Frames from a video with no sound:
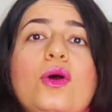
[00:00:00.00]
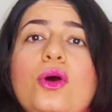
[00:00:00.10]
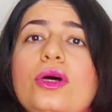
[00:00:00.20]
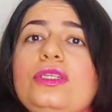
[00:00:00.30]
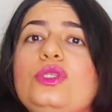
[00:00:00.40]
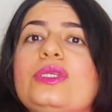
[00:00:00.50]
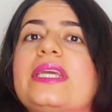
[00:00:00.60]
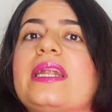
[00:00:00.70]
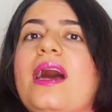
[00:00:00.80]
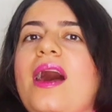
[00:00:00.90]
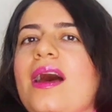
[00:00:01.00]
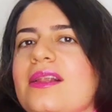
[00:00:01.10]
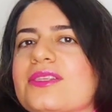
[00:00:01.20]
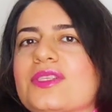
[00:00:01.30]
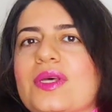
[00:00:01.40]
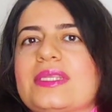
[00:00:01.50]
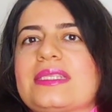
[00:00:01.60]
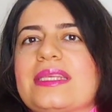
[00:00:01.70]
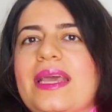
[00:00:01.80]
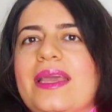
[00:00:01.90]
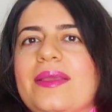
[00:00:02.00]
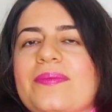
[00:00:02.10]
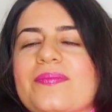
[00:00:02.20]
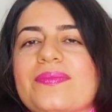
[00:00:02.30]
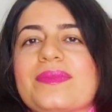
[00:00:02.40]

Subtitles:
Or you can also say